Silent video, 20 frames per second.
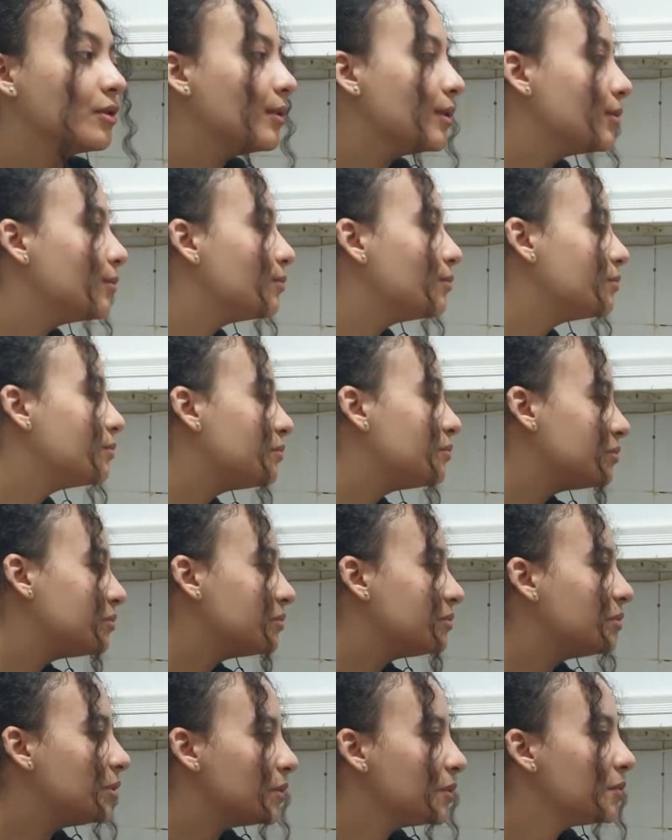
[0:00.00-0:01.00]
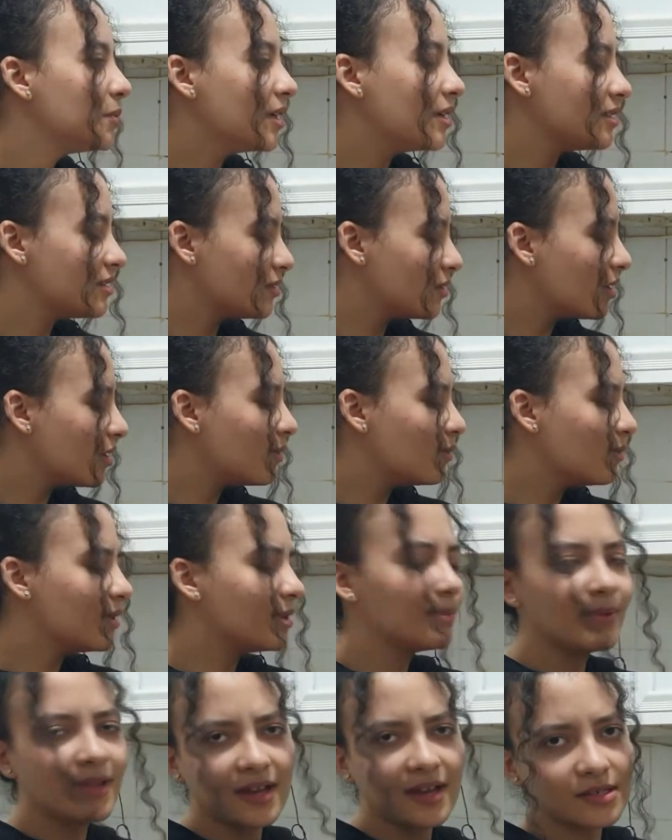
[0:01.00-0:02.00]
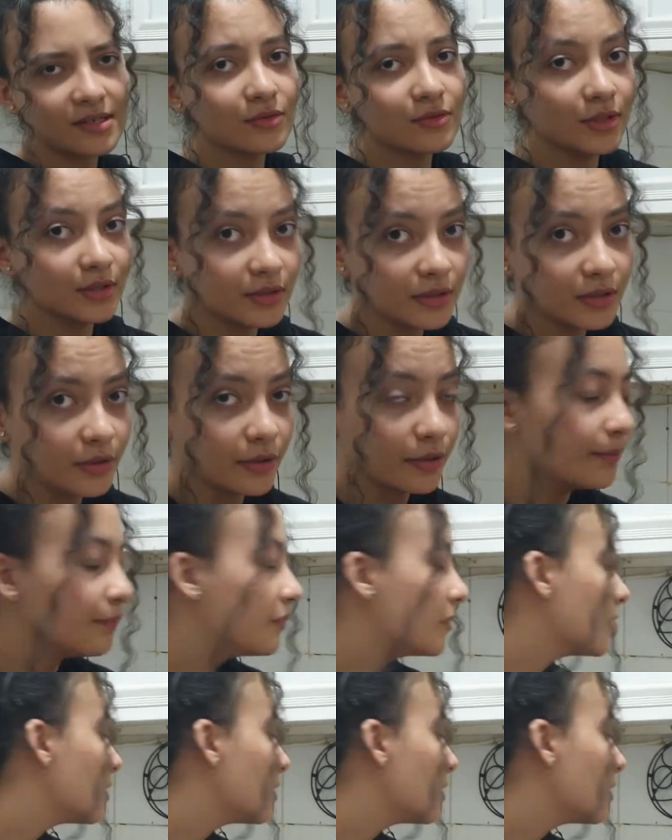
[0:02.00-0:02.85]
so we would want to start with a black screen too.